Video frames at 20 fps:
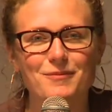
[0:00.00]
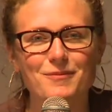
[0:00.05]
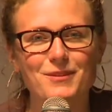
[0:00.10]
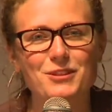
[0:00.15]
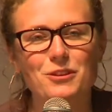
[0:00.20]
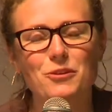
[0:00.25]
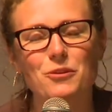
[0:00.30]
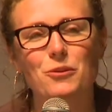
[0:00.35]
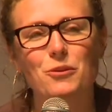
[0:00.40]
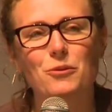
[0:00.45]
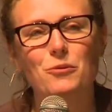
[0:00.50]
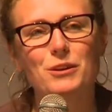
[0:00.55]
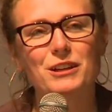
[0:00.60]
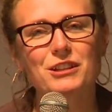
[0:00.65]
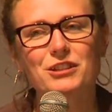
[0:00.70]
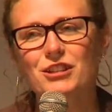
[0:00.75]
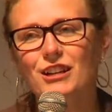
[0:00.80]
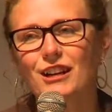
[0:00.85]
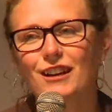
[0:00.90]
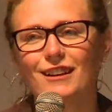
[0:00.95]
So
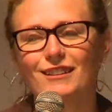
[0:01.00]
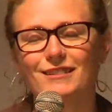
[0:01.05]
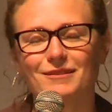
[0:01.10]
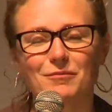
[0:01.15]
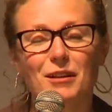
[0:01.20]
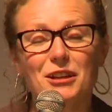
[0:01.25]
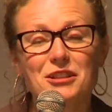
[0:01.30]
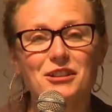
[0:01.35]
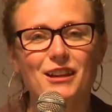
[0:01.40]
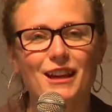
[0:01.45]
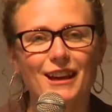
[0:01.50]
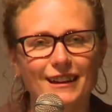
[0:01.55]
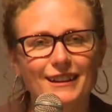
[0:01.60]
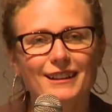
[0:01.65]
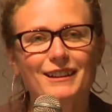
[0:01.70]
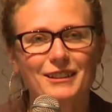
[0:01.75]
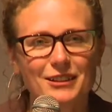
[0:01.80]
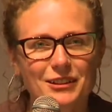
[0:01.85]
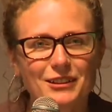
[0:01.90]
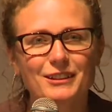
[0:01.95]
OuiShare, much like
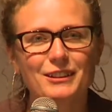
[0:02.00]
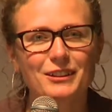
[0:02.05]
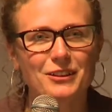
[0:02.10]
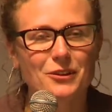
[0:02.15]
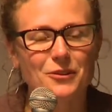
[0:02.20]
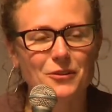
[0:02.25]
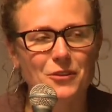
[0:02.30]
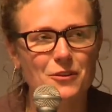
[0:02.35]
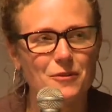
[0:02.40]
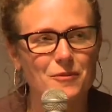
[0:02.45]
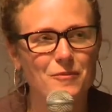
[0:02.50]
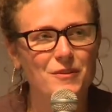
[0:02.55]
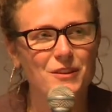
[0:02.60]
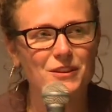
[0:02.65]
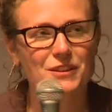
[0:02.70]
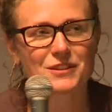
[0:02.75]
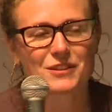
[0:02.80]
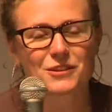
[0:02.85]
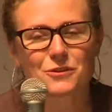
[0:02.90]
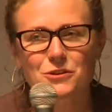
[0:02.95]

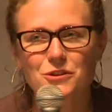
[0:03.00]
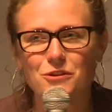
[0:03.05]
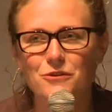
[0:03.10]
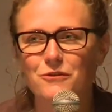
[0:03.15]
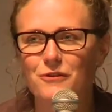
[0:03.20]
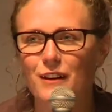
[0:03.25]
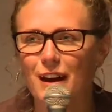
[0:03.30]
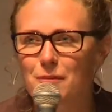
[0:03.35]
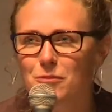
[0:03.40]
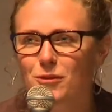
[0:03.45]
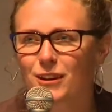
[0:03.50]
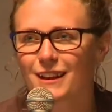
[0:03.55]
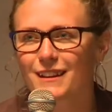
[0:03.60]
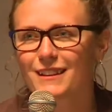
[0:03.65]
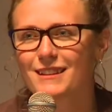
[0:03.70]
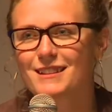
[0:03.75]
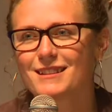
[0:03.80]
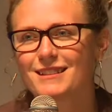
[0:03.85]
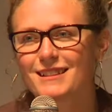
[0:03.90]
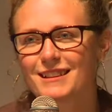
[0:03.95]
the social fabric
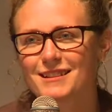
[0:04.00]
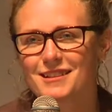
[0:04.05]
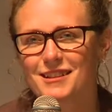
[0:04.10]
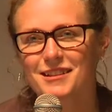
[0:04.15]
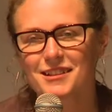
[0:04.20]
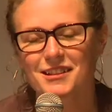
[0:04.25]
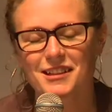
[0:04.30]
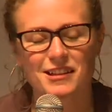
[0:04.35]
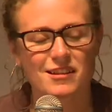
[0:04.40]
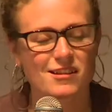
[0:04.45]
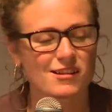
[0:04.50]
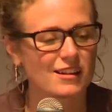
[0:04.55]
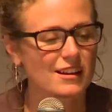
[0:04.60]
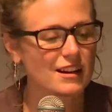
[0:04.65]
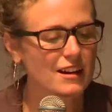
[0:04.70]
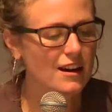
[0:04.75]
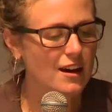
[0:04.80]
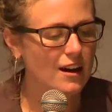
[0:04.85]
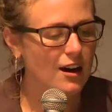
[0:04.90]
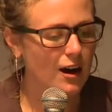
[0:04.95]
that exists here,
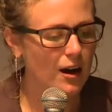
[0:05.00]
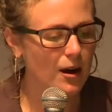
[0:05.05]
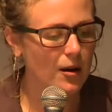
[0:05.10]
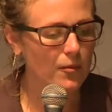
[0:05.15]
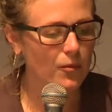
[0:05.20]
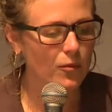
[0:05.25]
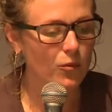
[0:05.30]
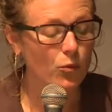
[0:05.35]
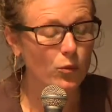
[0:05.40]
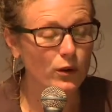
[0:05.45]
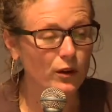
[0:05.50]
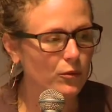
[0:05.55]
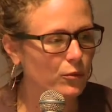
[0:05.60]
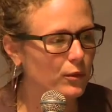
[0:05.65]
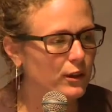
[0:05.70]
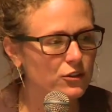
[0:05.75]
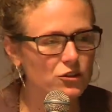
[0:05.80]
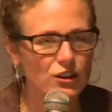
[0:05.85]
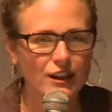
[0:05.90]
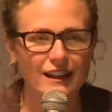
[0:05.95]

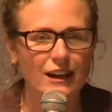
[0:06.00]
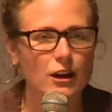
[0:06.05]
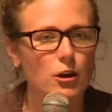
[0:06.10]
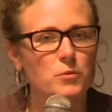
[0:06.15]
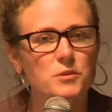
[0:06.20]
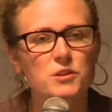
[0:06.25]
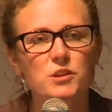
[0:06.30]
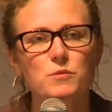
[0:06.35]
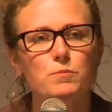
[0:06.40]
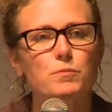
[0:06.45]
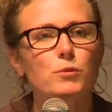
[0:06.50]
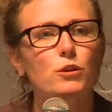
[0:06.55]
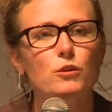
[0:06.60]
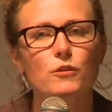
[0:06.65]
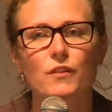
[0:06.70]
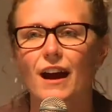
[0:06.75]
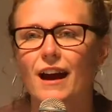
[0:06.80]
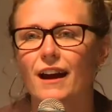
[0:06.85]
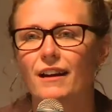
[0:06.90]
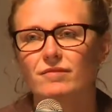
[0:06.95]
we're trying to help
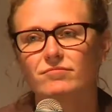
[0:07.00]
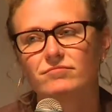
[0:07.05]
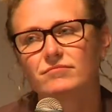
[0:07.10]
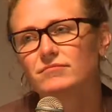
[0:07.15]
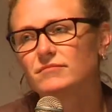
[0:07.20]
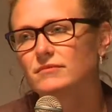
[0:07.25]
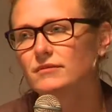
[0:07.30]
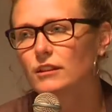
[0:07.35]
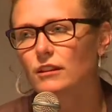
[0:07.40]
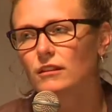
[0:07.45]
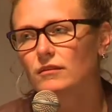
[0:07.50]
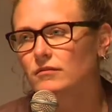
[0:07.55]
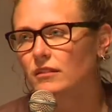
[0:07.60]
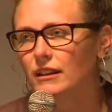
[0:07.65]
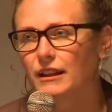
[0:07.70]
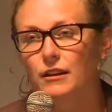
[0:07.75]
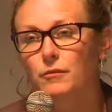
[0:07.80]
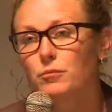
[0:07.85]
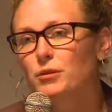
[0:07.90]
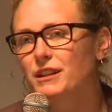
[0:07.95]
spur that
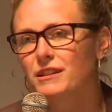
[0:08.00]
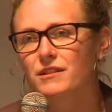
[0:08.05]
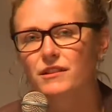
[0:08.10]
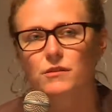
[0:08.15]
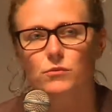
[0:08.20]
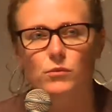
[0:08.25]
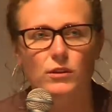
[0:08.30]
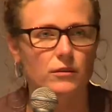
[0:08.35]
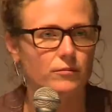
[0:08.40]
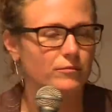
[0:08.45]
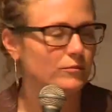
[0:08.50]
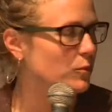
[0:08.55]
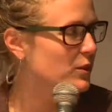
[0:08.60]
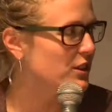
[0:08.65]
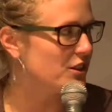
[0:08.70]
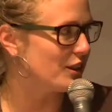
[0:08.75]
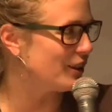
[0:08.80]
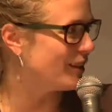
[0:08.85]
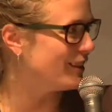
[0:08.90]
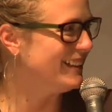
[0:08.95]
in the places where
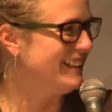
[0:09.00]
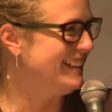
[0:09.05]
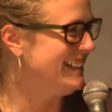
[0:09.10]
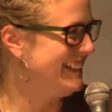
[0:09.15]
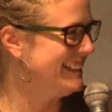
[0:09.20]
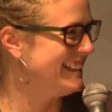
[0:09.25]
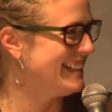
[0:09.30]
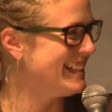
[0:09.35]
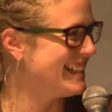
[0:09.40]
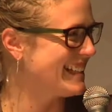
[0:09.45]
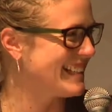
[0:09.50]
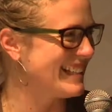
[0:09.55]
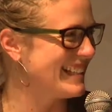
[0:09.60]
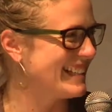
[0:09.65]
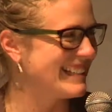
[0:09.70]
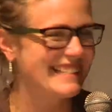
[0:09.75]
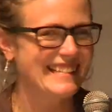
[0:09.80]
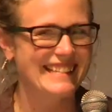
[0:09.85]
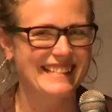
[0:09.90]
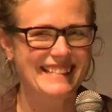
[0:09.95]
OuiShare doesn't
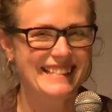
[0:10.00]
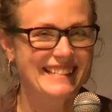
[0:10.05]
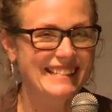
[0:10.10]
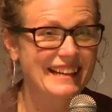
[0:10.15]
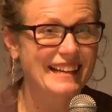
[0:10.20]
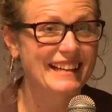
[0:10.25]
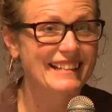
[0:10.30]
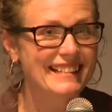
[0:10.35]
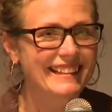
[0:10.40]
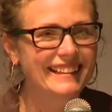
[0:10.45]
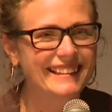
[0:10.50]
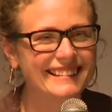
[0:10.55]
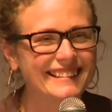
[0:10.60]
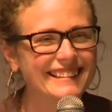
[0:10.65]
exist yet.